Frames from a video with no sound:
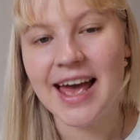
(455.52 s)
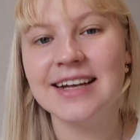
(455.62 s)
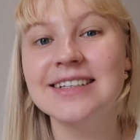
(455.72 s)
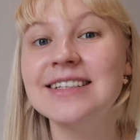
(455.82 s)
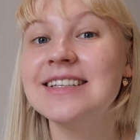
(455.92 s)

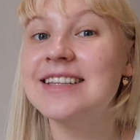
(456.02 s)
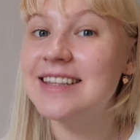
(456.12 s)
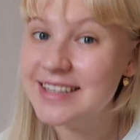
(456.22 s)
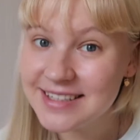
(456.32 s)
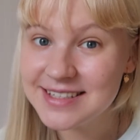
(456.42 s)
And
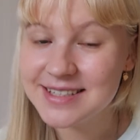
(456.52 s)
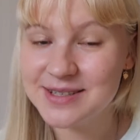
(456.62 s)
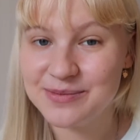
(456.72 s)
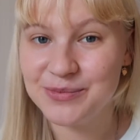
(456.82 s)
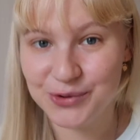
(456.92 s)

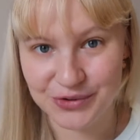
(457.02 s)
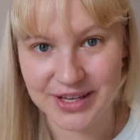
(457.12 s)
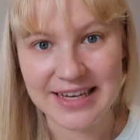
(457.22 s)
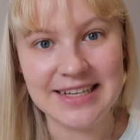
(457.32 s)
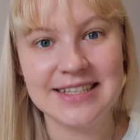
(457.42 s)
this
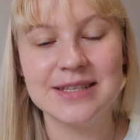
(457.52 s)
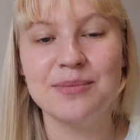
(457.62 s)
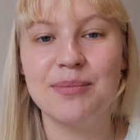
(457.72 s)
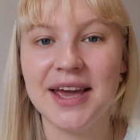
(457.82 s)
movie is